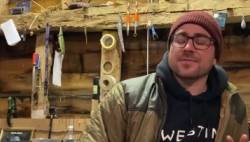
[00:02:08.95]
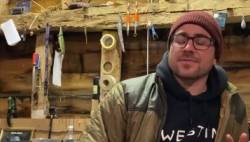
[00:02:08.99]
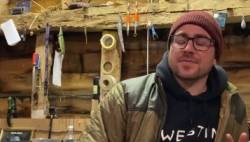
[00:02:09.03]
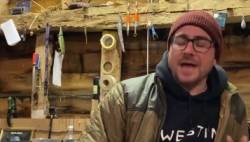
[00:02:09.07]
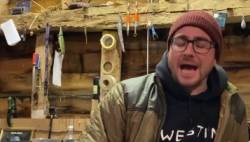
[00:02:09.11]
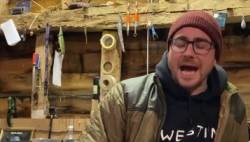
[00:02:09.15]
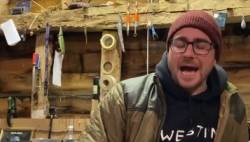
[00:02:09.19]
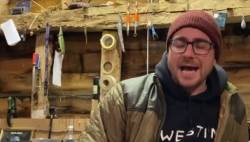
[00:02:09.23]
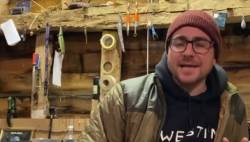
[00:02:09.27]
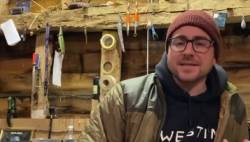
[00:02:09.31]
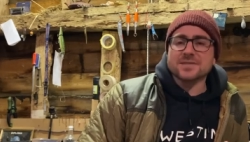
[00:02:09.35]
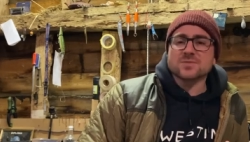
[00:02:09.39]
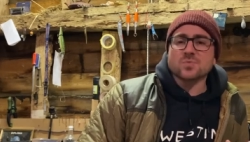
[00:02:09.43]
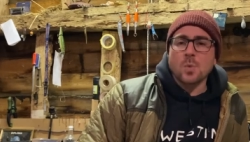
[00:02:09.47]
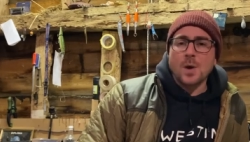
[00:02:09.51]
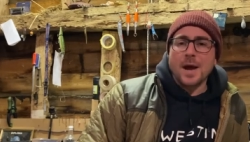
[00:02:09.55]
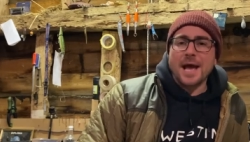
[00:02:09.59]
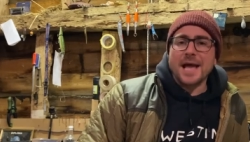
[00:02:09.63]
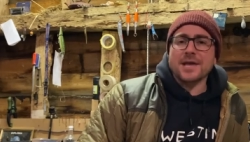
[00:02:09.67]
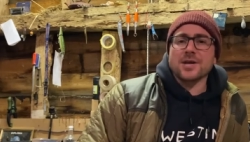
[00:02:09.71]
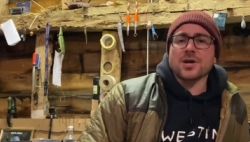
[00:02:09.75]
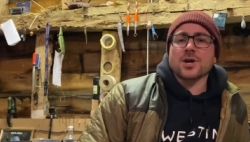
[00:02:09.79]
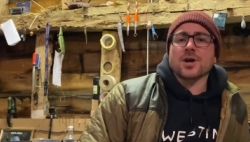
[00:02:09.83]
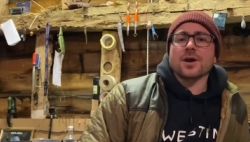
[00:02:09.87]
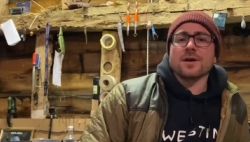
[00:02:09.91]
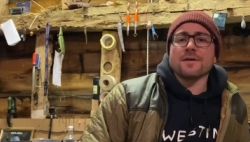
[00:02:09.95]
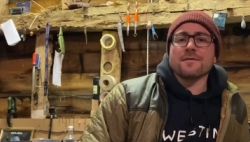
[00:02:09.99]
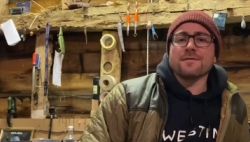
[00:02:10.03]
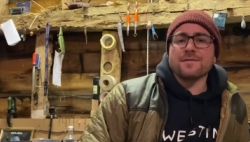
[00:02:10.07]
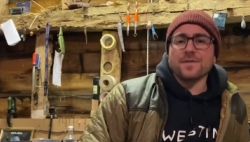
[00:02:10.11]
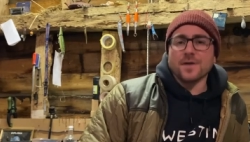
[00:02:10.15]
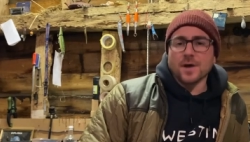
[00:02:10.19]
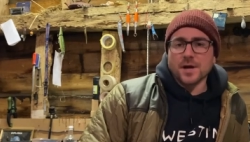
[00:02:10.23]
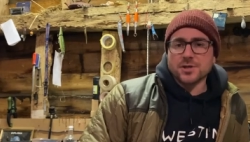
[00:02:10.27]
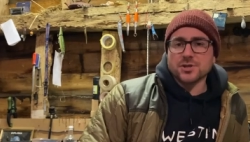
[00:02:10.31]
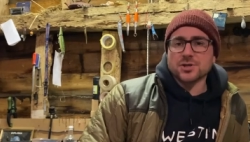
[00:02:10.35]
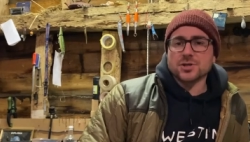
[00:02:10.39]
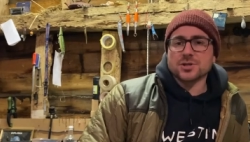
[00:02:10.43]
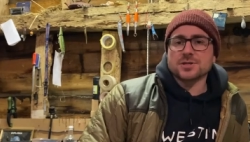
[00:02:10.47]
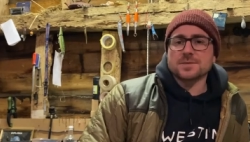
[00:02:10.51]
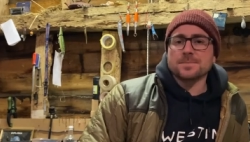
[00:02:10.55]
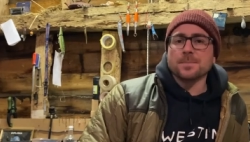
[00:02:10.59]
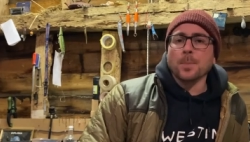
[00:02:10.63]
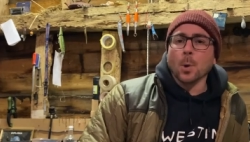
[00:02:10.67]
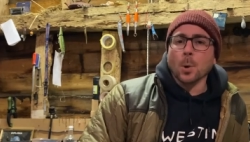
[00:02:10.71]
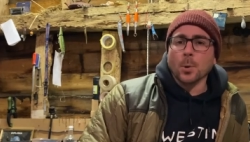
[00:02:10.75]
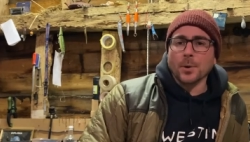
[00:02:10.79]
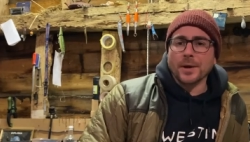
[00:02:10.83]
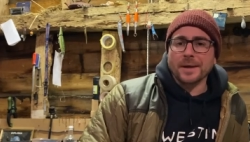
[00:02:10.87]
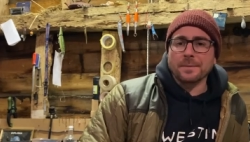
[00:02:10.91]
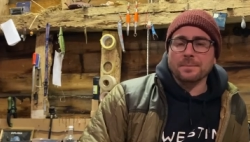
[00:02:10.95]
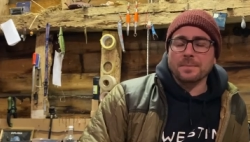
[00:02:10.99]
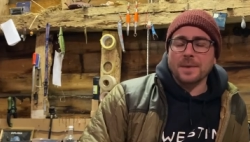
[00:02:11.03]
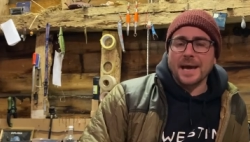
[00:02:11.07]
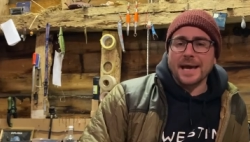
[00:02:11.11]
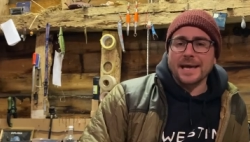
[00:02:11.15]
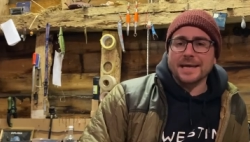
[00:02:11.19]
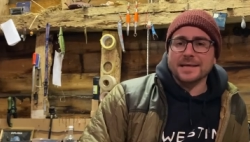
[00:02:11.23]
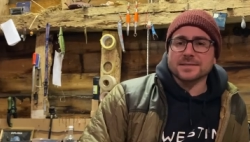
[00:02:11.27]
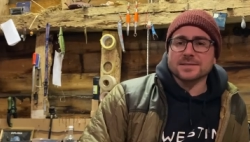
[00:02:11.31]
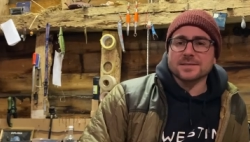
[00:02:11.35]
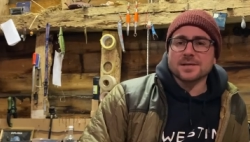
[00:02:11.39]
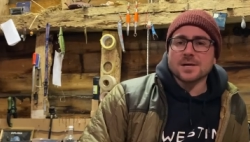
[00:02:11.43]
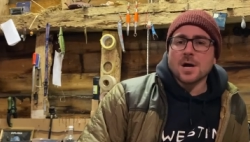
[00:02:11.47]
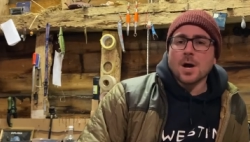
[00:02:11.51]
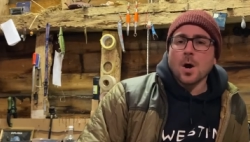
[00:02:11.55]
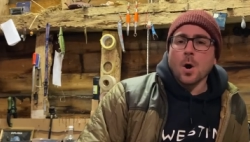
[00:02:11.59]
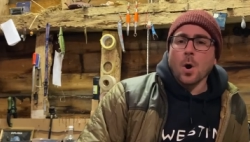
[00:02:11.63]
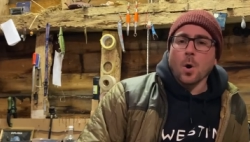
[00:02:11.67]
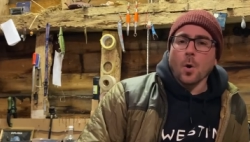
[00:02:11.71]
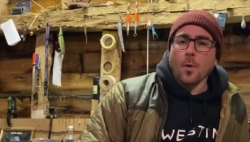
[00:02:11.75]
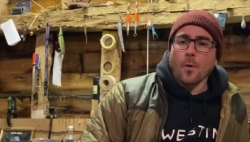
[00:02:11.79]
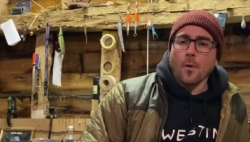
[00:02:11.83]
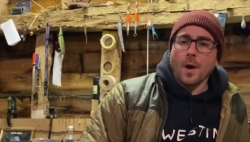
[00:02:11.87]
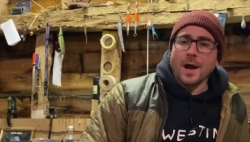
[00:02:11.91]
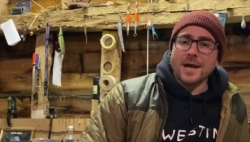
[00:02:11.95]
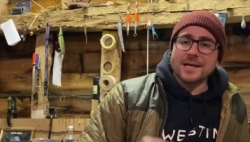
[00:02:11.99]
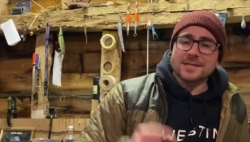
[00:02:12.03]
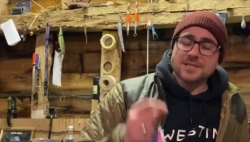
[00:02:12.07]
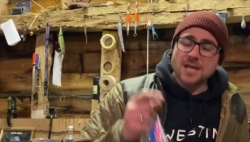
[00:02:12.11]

that is where you're going to find your spawning bays. All right.